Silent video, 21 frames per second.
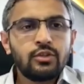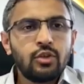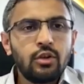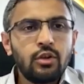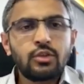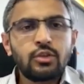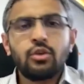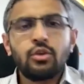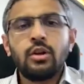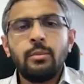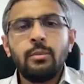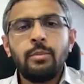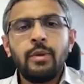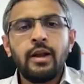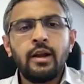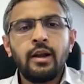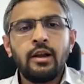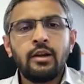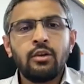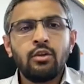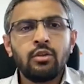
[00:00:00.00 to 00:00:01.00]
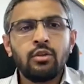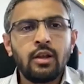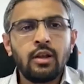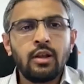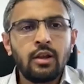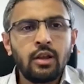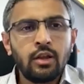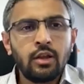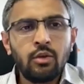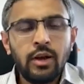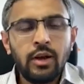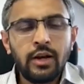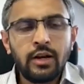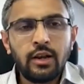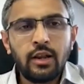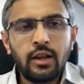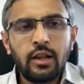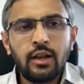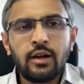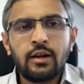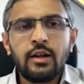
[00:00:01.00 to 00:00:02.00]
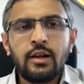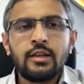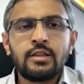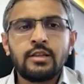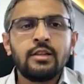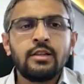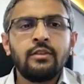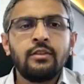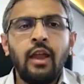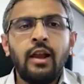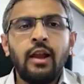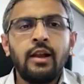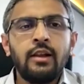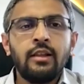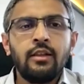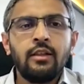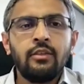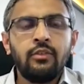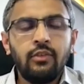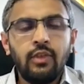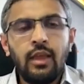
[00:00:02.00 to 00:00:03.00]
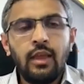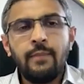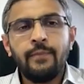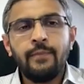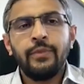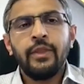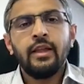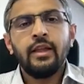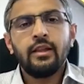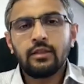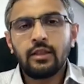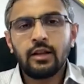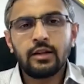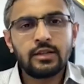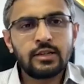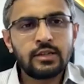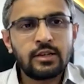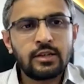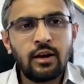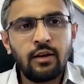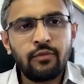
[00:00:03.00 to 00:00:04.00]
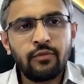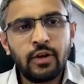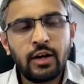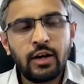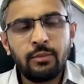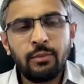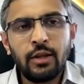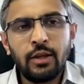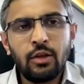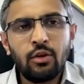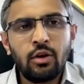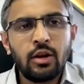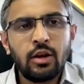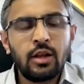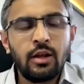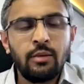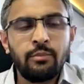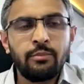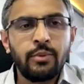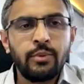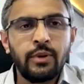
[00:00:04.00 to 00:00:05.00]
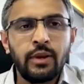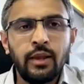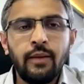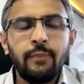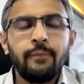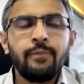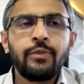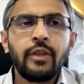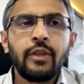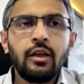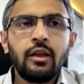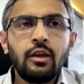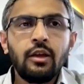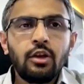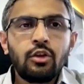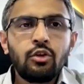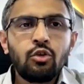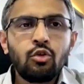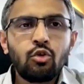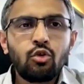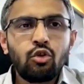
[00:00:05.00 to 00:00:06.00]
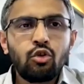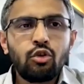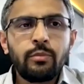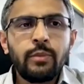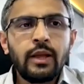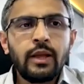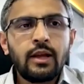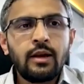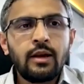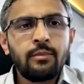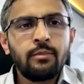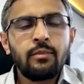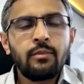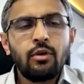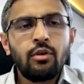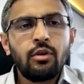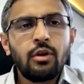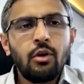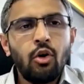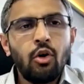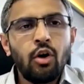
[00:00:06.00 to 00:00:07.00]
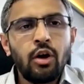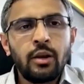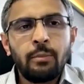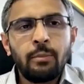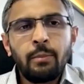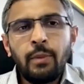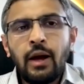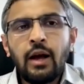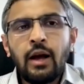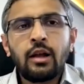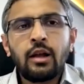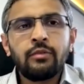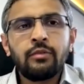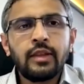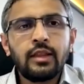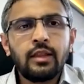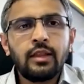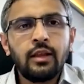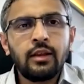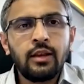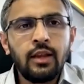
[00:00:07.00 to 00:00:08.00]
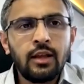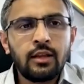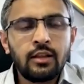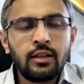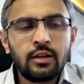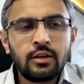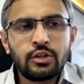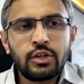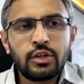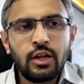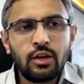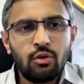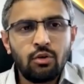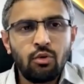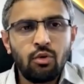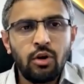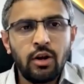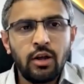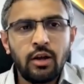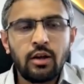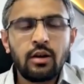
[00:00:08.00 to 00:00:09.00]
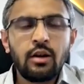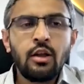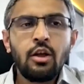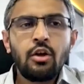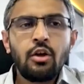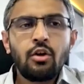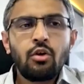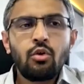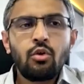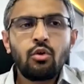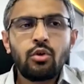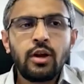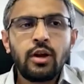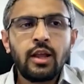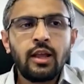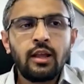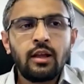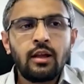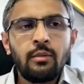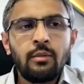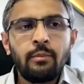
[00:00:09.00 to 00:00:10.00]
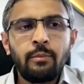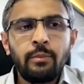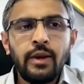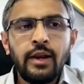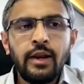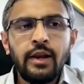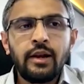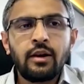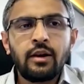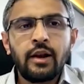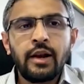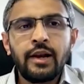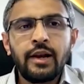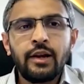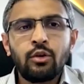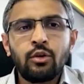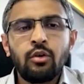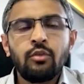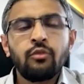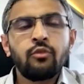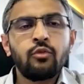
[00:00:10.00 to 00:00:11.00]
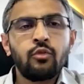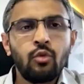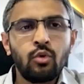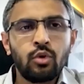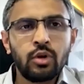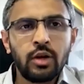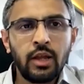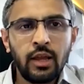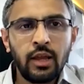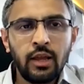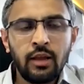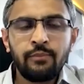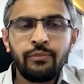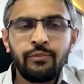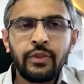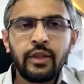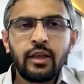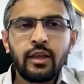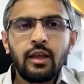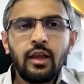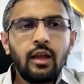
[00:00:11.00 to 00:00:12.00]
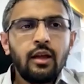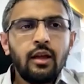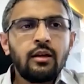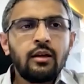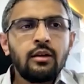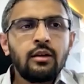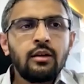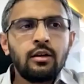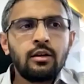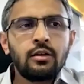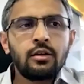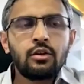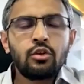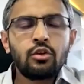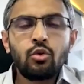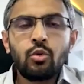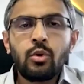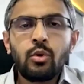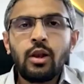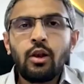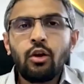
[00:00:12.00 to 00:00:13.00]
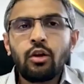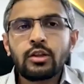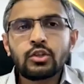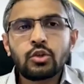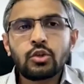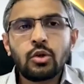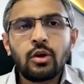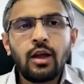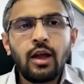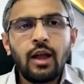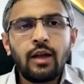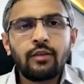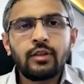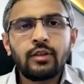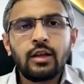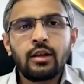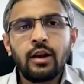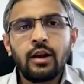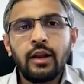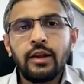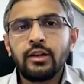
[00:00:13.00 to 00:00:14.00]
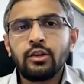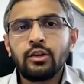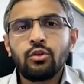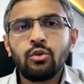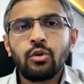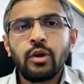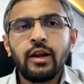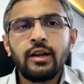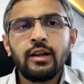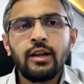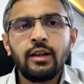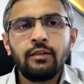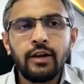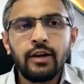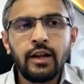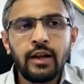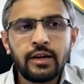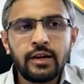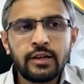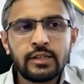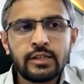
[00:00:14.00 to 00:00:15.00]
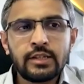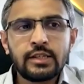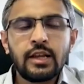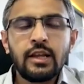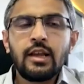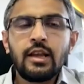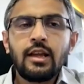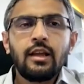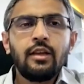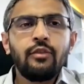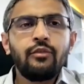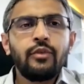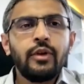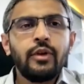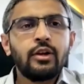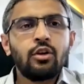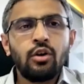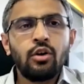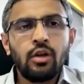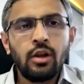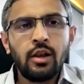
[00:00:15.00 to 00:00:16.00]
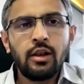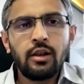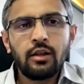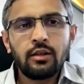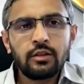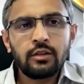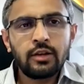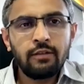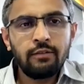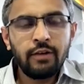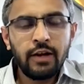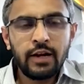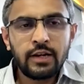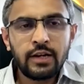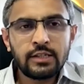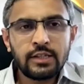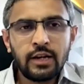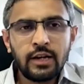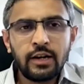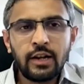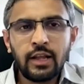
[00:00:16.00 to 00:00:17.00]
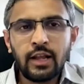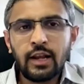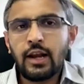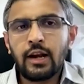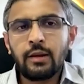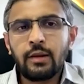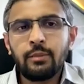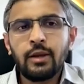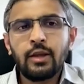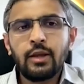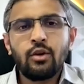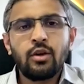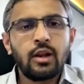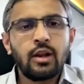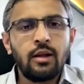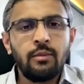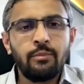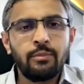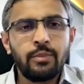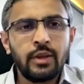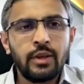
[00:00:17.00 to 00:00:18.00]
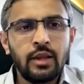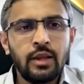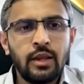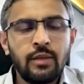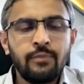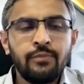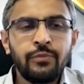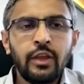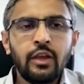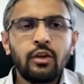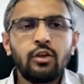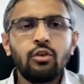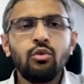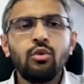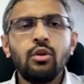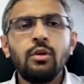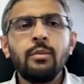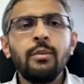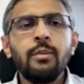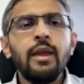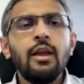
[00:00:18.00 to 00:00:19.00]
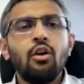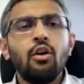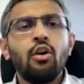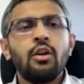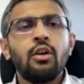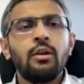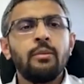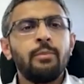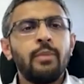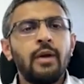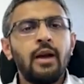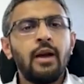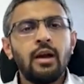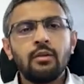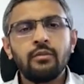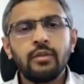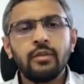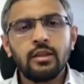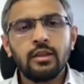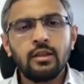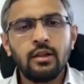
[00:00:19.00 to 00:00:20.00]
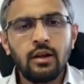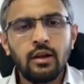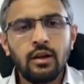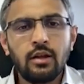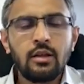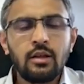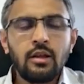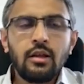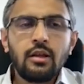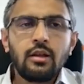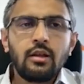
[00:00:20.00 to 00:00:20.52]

is also dependent on the regulatory conditions and the scheme that is drafted by your company, you could become on par with any other shareholder holding complete right of voting. You will also have the right to get dividends if at all dividends are declared by your company. You will be on par with the